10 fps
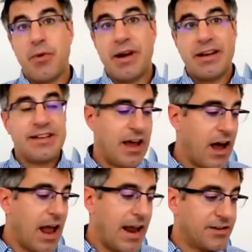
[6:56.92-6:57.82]
as an industry we need
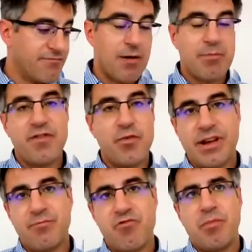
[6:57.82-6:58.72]
to get our heads around
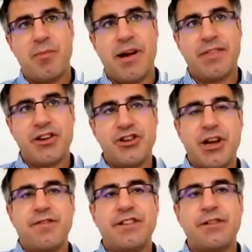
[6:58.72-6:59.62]
before we can properly make this
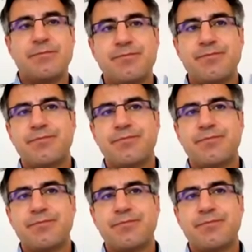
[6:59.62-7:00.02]
shift.